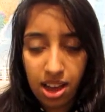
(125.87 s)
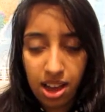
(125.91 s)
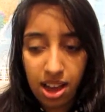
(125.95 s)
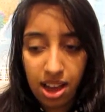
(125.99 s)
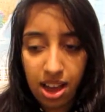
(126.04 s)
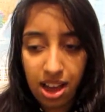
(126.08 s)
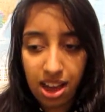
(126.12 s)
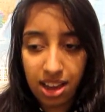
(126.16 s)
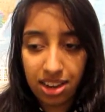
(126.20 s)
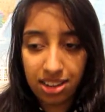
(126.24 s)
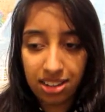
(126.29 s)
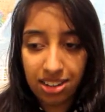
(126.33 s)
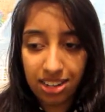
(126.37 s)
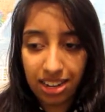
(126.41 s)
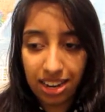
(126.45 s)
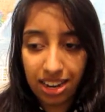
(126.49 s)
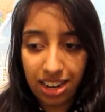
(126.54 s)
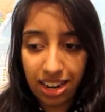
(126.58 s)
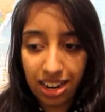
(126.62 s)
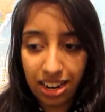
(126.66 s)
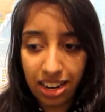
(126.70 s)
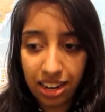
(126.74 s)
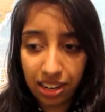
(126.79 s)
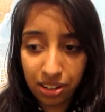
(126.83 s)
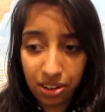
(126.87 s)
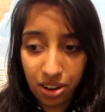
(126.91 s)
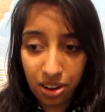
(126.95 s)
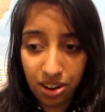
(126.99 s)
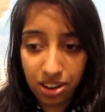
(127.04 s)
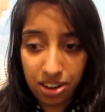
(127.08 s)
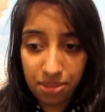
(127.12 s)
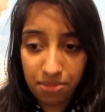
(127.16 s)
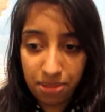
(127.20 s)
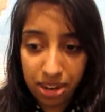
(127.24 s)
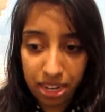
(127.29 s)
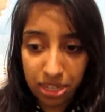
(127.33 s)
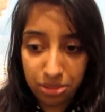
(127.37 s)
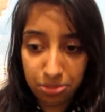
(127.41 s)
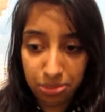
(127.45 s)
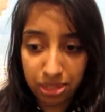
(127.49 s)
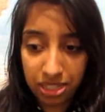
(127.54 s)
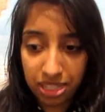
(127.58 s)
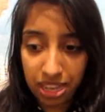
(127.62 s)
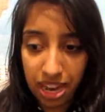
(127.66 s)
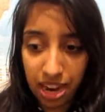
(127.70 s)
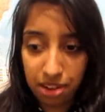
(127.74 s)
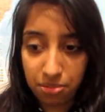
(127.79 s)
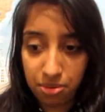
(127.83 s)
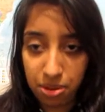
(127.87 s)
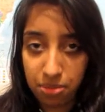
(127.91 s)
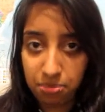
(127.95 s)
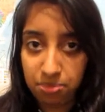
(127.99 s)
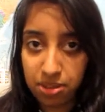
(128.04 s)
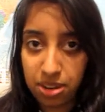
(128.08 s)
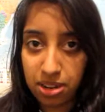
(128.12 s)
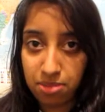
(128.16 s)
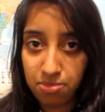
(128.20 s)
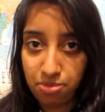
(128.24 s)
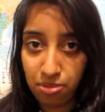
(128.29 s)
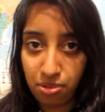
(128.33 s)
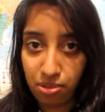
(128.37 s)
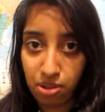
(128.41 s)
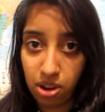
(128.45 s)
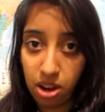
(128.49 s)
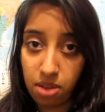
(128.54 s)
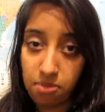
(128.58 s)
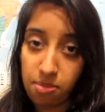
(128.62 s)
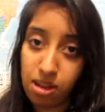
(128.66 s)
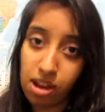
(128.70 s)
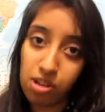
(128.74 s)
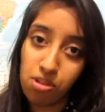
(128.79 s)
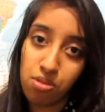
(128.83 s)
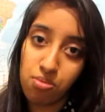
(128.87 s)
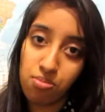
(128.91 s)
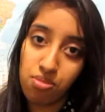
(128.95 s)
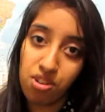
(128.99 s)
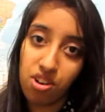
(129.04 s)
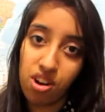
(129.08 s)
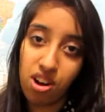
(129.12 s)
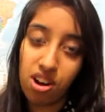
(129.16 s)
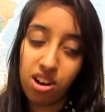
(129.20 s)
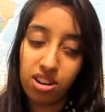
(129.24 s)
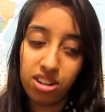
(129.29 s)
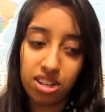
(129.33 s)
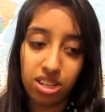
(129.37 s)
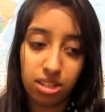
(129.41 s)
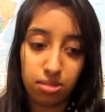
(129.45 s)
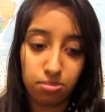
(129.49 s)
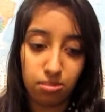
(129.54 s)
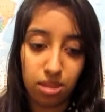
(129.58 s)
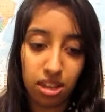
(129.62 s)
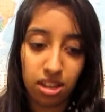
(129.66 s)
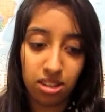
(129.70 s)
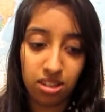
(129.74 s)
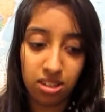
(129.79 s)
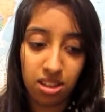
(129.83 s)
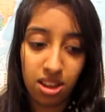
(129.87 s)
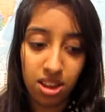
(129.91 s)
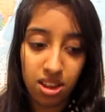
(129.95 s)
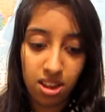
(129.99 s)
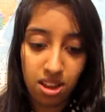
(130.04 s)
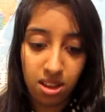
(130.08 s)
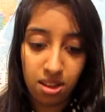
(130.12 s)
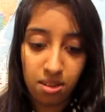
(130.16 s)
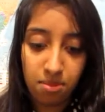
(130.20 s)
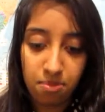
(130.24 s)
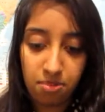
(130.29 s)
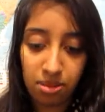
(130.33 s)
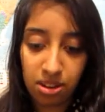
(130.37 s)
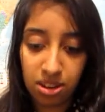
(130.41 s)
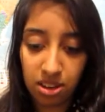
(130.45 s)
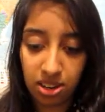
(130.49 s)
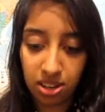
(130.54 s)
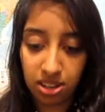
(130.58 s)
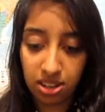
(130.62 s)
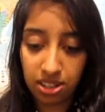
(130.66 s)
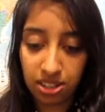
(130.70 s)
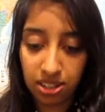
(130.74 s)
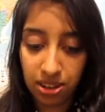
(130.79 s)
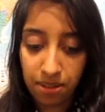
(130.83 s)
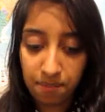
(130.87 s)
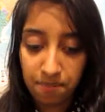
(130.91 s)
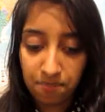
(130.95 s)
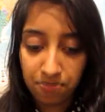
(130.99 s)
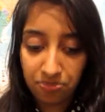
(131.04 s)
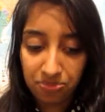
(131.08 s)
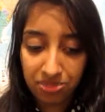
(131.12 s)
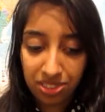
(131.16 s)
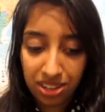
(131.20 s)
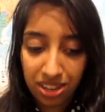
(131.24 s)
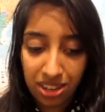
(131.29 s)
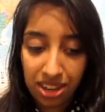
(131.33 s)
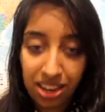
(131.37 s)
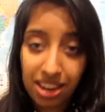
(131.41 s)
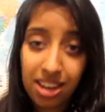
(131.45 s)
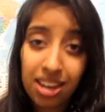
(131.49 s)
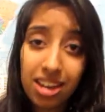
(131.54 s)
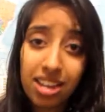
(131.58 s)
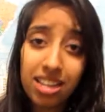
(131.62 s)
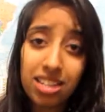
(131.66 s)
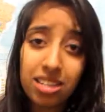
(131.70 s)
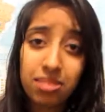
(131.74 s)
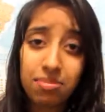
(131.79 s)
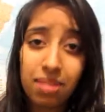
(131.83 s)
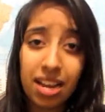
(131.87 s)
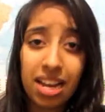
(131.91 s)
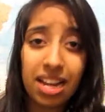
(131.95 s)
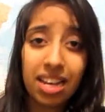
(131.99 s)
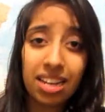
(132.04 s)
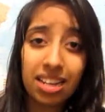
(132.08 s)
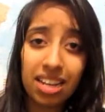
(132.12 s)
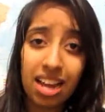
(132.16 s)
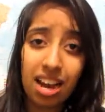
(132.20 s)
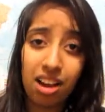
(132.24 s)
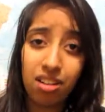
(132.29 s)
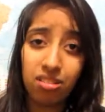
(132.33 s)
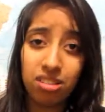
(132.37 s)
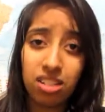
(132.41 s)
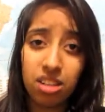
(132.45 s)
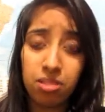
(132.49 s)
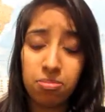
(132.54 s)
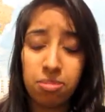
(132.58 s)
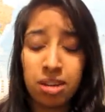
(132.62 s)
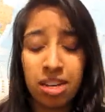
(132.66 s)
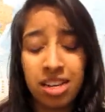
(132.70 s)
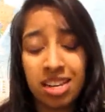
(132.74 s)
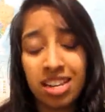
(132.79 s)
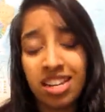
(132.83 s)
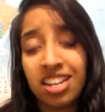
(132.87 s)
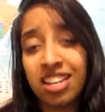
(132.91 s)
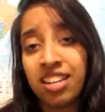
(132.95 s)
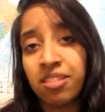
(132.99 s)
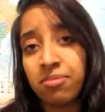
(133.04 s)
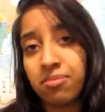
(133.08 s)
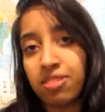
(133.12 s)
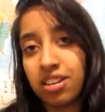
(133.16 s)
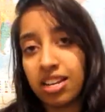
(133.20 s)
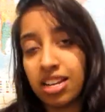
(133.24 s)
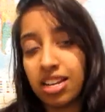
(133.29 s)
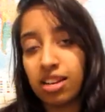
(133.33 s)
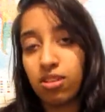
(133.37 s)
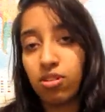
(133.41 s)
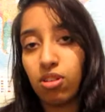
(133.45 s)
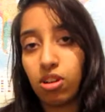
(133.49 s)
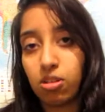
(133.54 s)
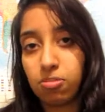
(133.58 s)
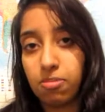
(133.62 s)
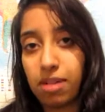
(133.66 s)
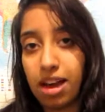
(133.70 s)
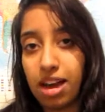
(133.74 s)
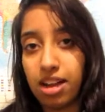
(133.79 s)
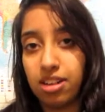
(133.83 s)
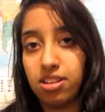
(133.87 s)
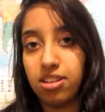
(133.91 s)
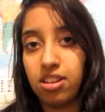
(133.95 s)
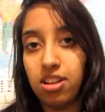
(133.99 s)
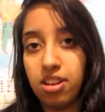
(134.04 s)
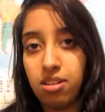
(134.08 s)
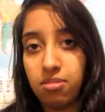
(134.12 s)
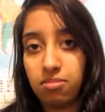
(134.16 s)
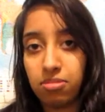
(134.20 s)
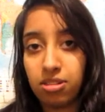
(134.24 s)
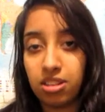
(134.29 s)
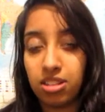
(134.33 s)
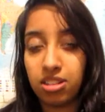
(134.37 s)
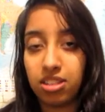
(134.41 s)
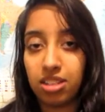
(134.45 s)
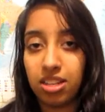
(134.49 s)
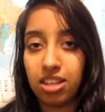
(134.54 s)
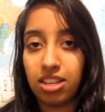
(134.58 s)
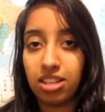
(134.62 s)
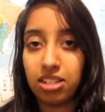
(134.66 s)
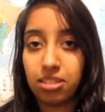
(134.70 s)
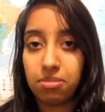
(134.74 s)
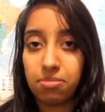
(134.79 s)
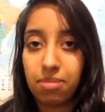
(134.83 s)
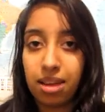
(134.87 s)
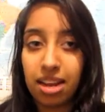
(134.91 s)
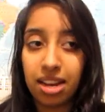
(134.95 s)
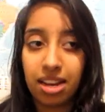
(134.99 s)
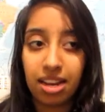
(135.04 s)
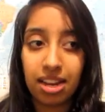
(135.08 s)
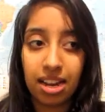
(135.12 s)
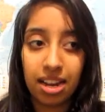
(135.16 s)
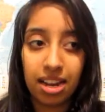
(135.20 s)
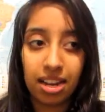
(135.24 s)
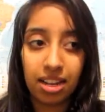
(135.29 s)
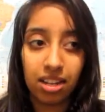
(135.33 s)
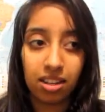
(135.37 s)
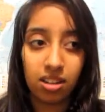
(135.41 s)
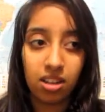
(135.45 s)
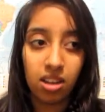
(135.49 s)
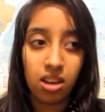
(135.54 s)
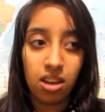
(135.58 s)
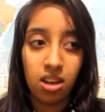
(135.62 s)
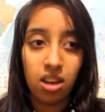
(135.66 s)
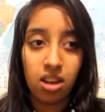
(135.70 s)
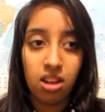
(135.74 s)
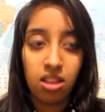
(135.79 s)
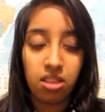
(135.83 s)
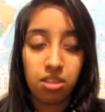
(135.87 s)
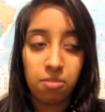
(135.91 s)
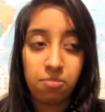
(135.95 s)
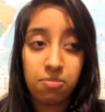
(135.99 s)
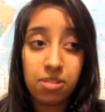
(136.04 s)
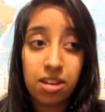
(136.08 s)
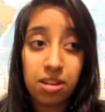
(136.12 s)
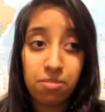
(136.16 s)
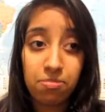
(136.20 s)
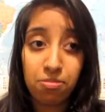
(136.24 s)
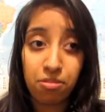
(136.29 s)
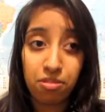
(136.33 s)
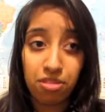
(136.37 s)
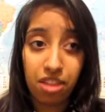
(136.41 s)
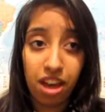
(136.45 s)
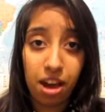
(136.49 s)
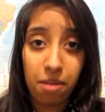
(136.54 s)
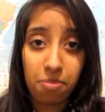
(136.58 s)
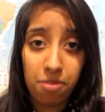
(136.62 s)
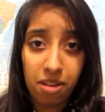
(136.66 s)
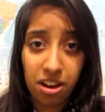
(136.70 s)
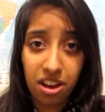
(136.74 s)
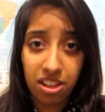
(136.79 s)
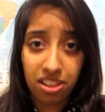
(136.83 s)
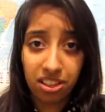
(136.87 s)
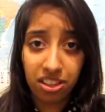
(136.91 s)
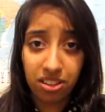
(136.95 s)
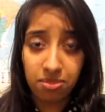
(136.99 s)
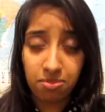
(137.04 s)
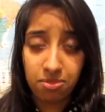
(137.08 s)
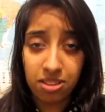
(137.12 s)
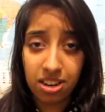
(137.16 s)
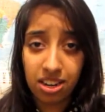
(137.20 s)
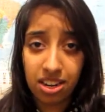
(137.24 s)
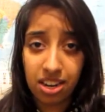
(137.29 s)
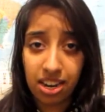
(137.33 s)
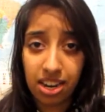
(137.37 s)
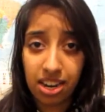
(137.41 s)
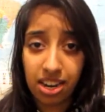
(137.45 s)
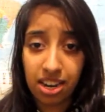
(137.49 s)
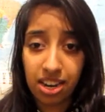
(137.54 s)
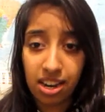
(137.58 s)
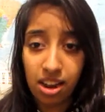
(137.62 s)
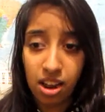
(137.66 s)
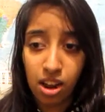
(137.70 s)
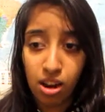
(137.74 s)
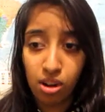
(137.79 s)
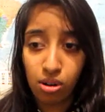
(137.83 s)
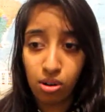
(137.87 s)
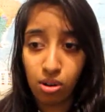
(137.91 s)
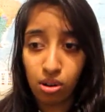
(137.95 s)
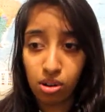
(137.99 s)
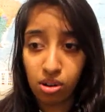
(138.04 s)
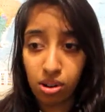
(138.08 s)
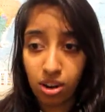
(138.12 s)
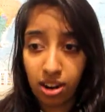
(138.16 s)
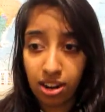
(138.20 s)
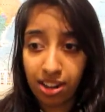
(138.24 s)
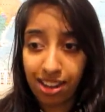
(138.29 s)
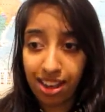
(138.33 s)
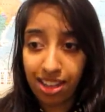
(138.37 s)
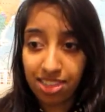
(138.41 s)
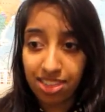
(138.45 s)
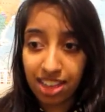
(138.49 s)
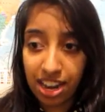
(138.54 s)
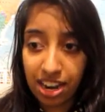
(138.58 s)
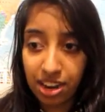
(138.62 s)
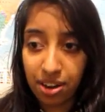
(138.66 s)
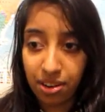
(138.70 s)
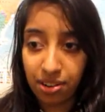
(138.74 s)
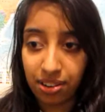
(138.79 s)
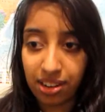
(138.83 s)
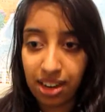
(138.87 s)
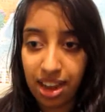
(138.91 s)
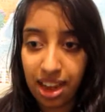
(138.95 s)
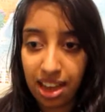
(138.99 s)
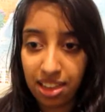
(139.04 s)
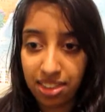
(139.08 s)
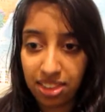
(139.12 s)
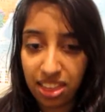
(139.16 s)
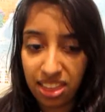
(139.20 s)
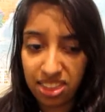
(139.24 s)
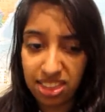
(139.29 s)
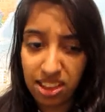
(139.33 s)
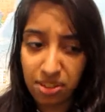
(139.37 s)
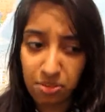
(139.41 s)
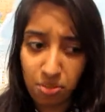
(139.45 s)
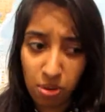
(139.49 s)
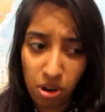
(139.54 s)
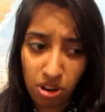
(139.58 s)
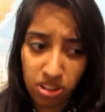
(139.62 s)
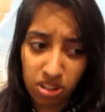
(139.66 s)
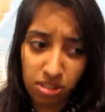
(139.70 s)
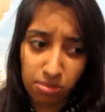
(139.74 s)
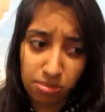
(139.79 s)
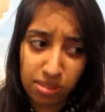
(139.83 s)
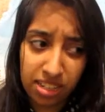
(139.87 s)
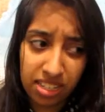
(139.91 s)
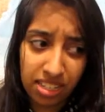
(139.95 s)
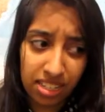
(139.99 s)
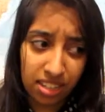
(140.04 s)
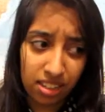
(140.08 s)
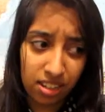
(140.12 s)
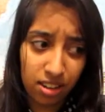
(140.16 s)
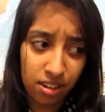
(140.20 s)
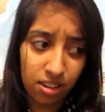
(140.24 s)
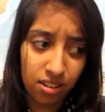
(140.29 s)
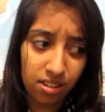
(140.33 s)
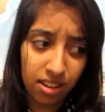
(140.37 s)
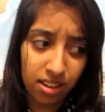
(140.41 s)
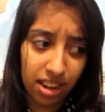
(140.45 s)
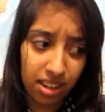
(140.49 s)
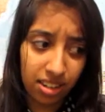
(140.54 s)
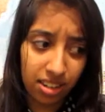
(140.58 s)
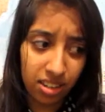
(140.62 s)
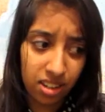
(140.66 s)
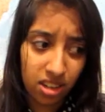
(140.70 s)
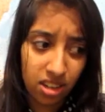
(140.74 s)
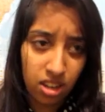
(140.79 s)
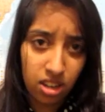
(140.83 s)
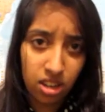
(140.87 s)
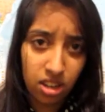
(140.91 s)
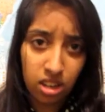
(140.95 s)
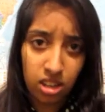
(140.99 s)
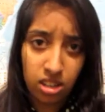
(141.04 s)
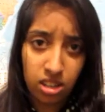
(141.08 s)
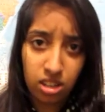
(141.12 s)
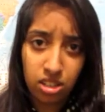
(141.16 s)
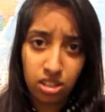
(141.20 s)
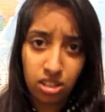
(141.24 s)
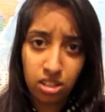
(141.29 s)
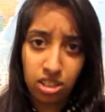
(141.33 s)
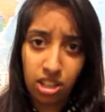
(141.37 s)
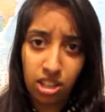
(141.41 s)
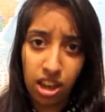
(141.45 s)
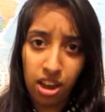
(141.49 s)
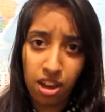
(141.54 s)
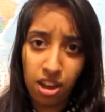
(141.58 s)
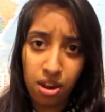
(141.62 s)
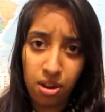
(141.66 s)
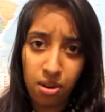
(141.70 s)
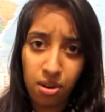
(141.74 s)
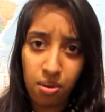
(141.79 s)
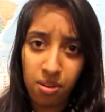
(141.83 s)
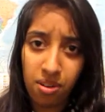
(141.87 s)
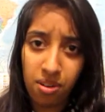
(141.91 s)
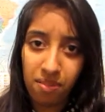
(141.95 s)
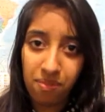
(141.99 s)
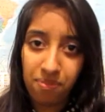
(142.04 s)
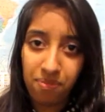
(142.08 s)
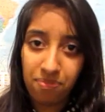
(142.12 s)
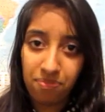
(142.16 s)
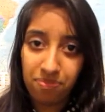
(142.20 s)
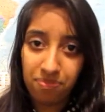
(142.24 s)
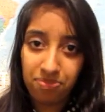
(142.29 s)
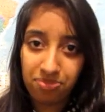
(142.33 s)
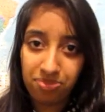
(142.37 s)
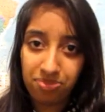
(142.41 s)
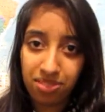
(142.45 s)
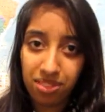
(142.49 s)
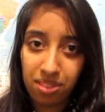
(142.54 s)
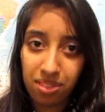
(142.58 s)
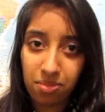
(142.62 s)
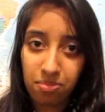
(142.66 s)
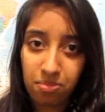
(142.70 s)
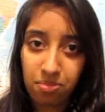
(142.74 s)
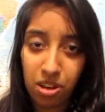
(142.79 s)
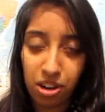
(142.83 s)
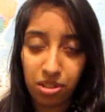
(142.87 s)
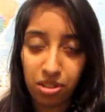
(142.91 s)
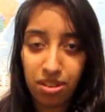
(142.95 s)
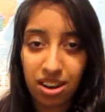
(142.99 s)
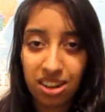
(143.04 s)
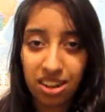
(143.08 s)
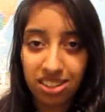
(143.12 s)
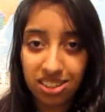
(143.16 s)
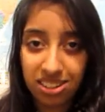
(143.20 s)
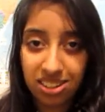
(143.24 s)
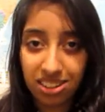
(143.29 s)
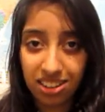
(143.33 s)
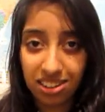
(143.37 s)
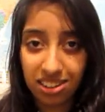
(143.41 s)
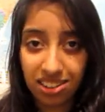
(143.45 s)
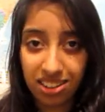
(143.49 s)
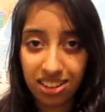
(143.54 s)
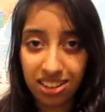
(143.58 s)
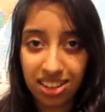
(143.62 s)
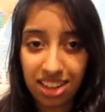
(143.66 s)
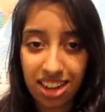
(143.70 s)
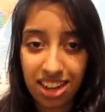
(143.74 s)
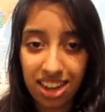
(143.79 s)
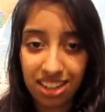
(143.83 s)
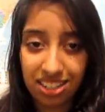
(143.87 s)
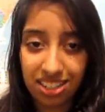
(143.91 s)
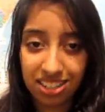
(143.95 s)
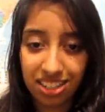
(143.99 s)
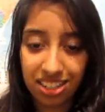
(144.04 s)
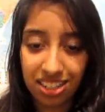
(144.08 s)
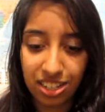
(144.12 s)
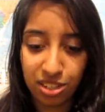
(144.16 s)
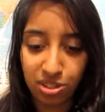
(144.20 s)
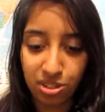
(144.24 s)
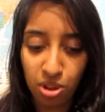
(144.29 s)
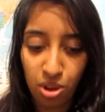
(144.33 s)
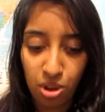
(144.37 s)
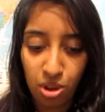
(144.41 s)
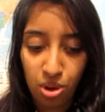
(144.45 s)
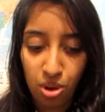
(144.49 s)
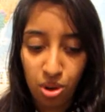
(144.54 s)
and it kind of makes me sad when people like Macklemore are dismissed because it is making the LGBT community look bad because it's making the people that are part of the community look like they don't care that they want to be secluded so my question I guess is